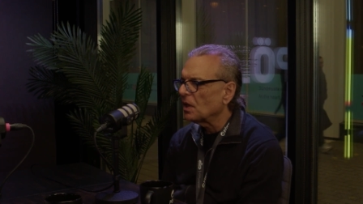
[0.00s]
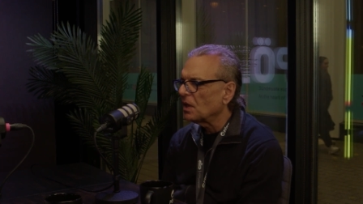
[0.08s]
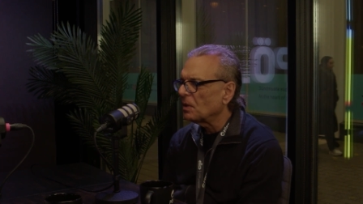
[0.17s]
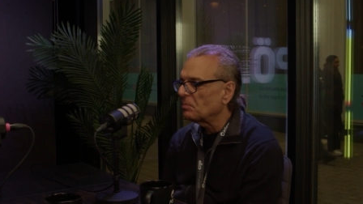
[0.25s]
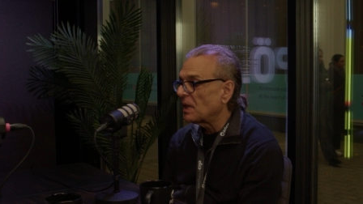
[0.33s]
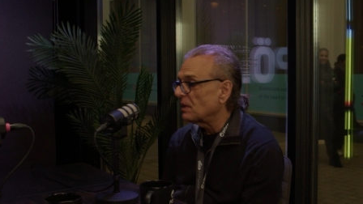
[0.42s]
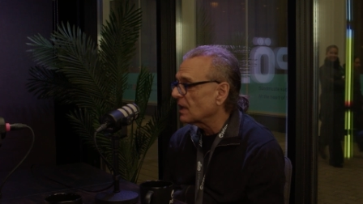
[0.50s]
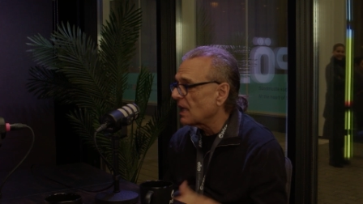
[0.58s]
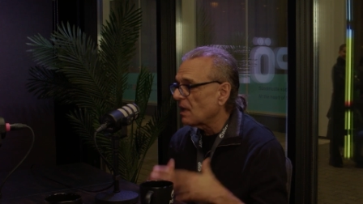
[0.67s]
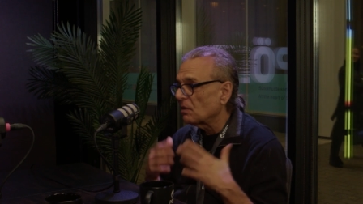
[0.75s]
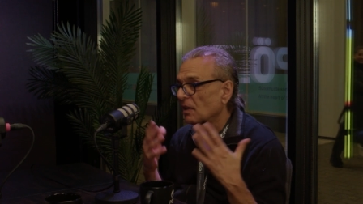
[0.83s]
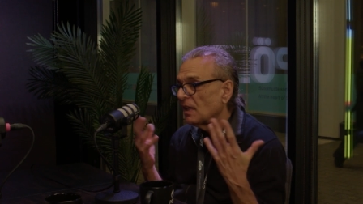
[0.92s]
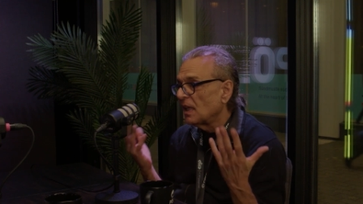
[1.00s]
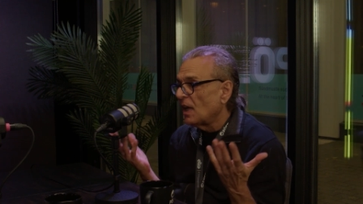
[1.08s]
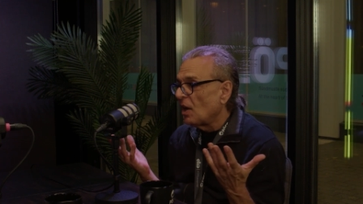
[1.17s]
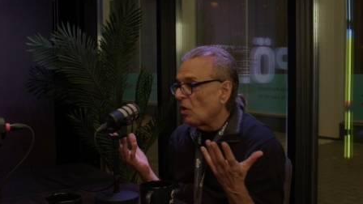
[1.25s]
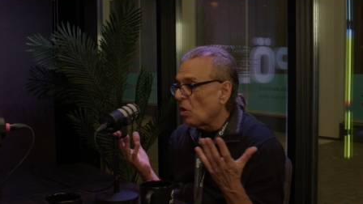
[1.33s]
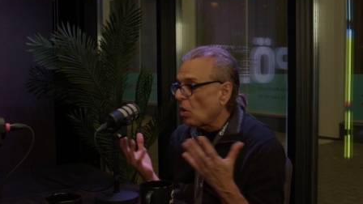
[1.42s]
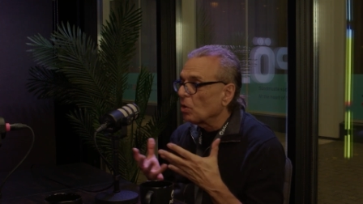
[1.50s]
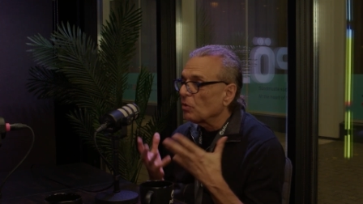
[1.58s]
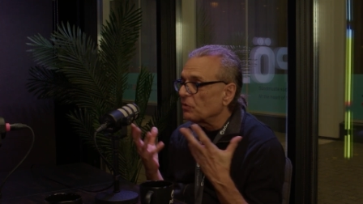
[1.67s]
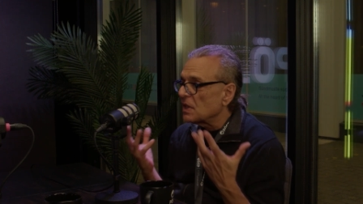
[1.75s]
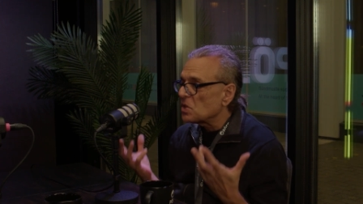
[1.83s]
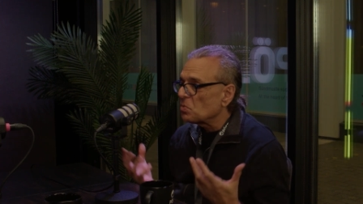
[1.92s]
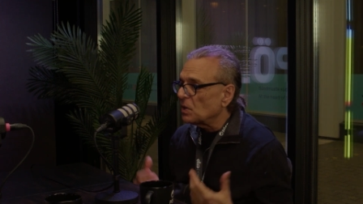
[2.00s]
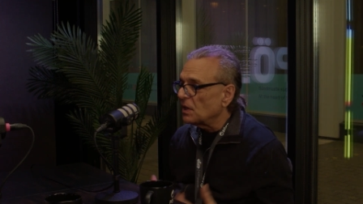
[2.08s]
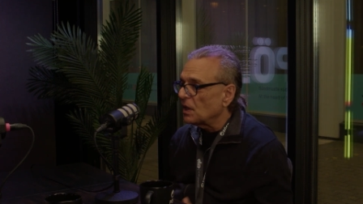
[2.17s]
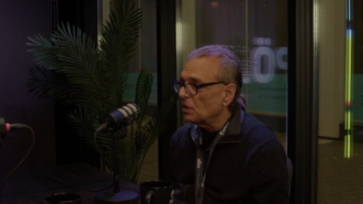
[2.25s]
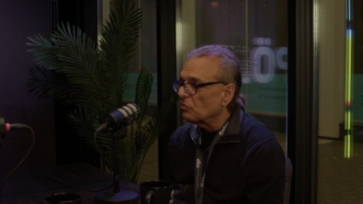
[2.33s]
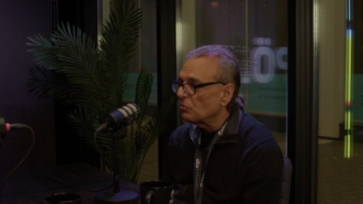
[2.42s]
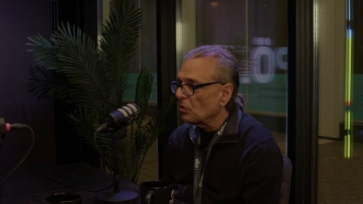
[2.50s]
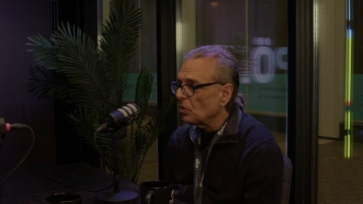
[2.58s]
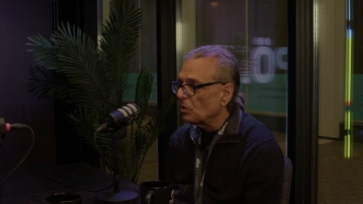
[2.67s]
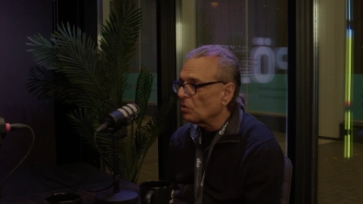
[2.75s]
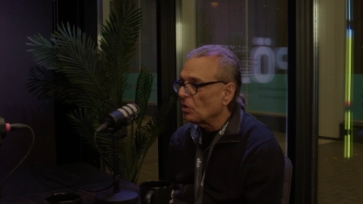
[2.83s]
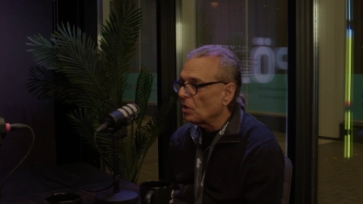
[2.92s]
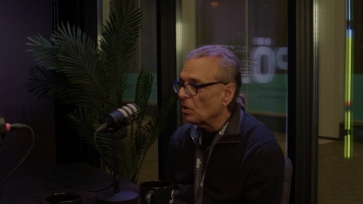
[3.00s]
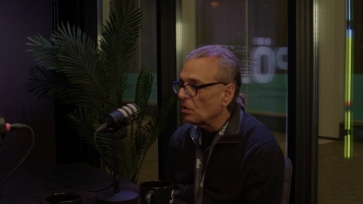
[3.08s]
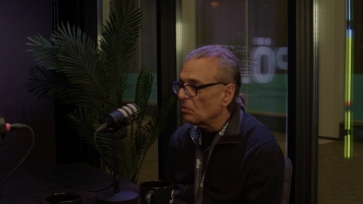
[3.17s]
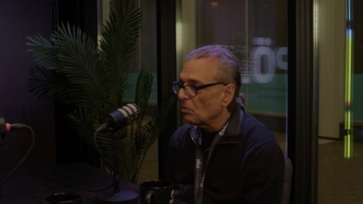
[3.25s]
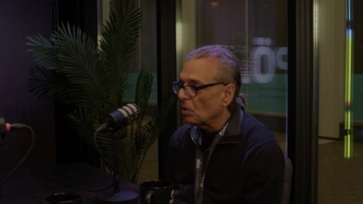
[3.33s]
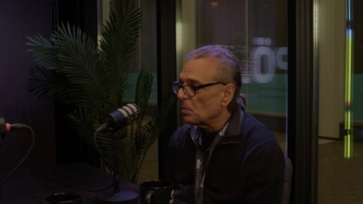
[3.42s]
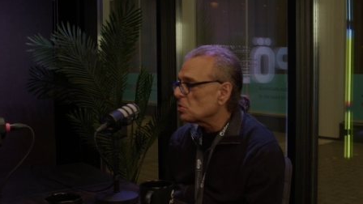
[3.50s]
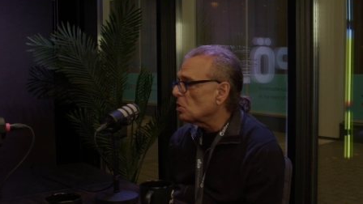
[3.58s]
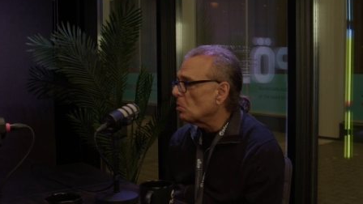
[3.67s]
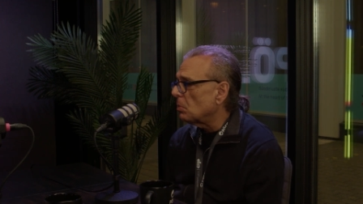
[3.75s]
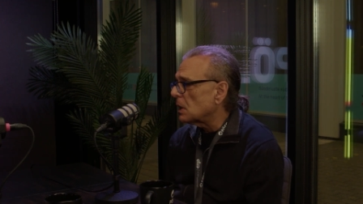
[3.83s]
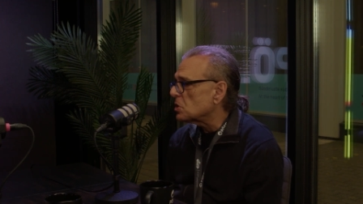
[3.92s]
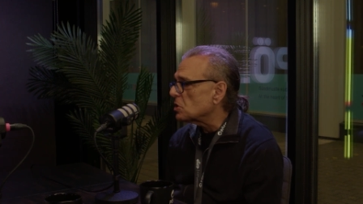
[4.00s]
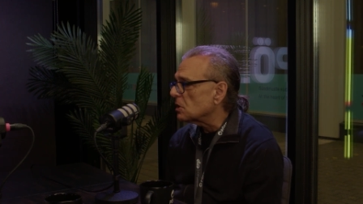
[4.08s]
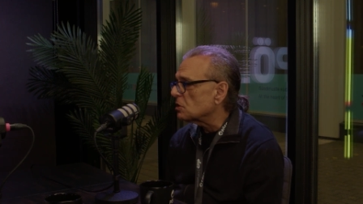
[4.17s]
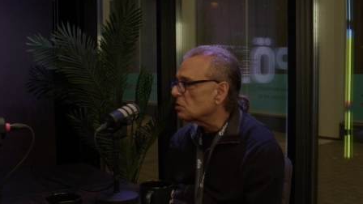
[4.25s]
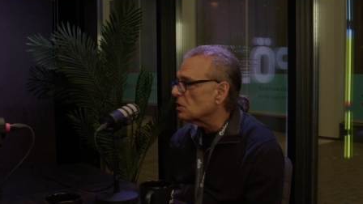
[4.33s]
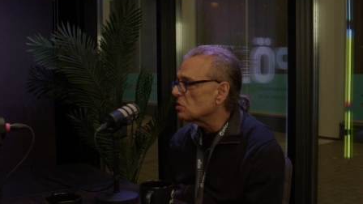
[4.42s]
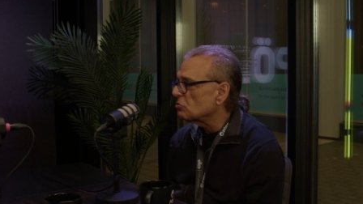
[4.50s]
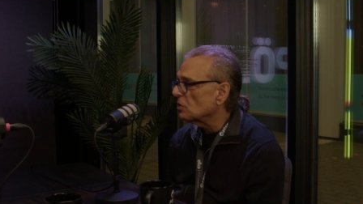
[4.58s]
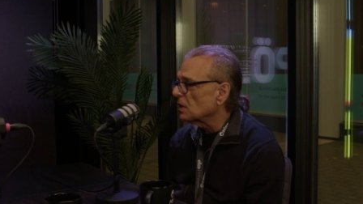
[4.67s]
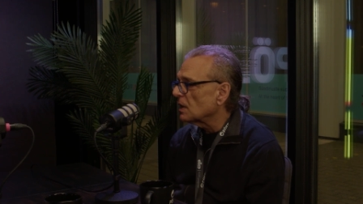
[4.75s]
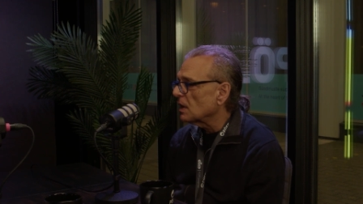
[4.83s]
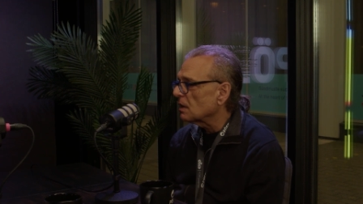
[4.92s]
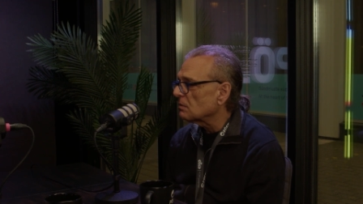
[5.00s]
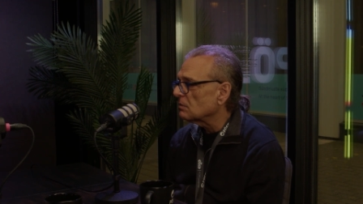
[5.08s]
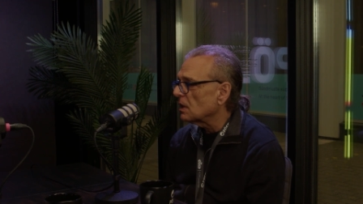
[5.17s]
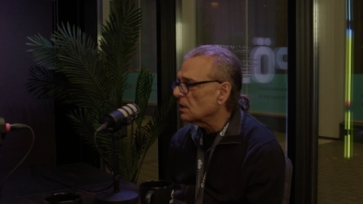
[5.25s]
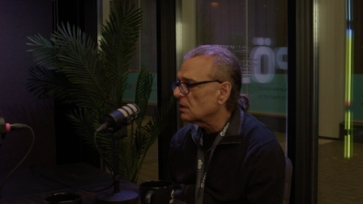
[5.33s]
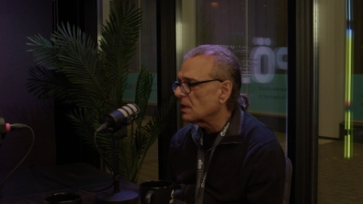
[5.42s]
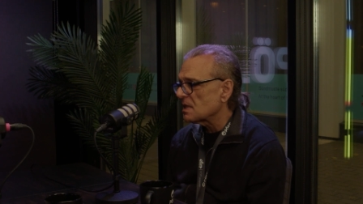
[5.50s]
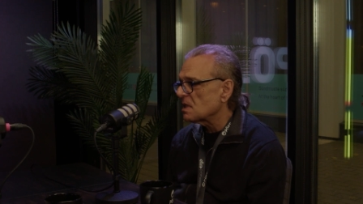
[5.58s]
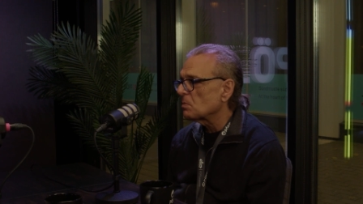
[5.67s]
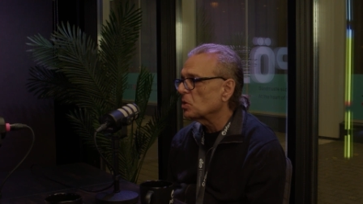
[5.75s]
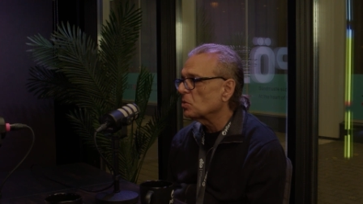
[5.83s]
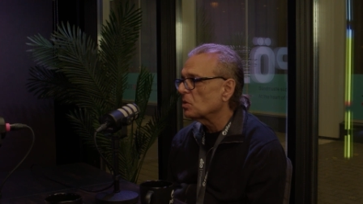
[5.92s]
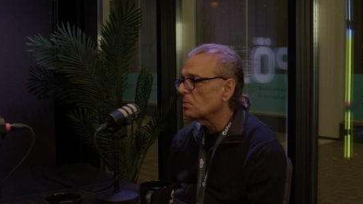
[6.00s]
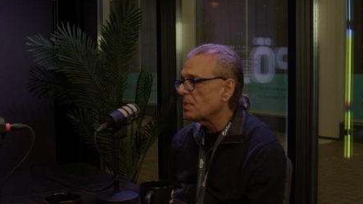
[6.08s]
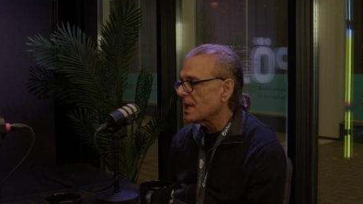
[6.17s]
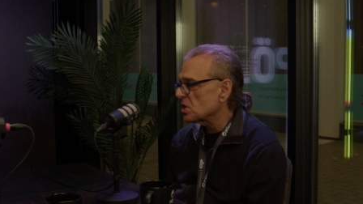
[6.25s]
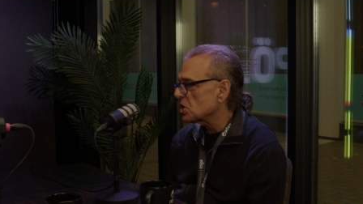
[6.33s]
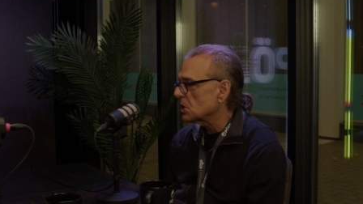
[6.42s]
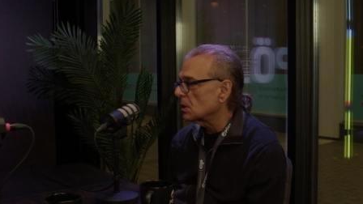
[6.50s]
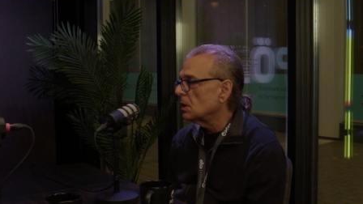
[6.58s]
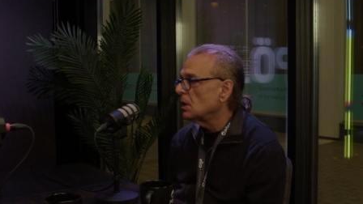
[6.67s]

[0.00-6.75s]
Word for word: Um, and again, all of this we did on on almost no budget. So it's really a, a testament to the passion